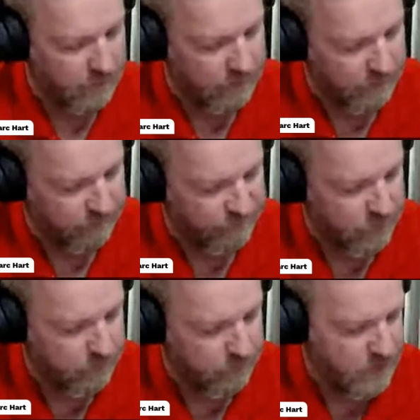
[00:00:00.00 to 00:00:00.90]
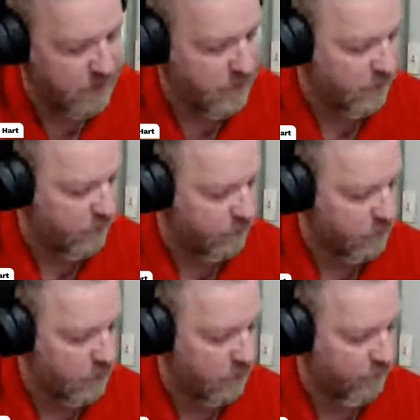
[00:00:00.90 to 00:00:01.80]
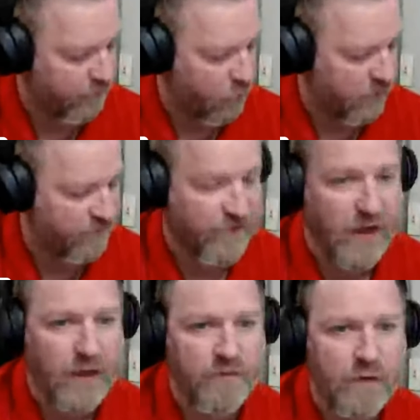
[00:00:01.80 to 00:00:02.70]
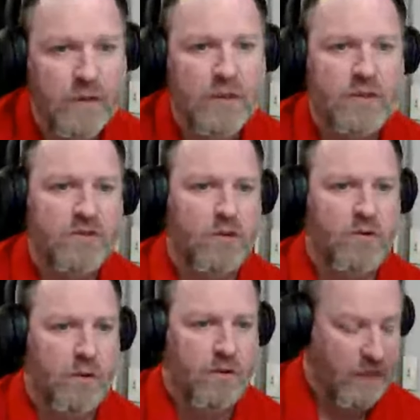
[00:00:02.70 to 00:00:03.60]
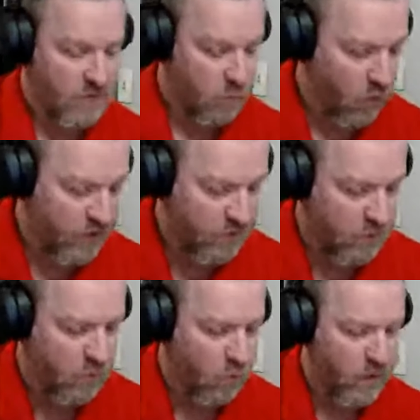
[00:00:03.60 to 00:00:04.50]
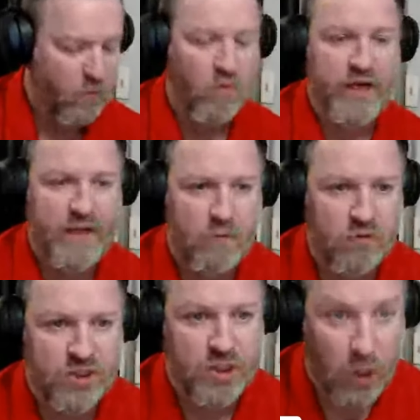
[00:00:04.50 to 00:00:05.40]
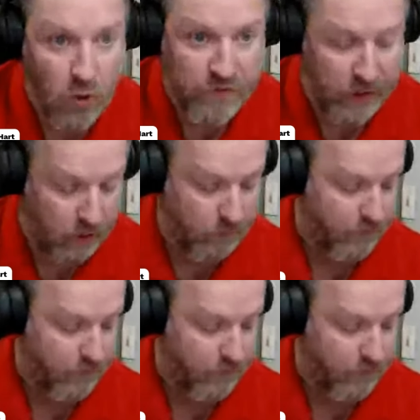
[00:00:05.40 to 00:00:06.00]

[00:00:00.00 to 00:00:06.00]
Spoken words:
fill behind, 45. So that's one way that will show them.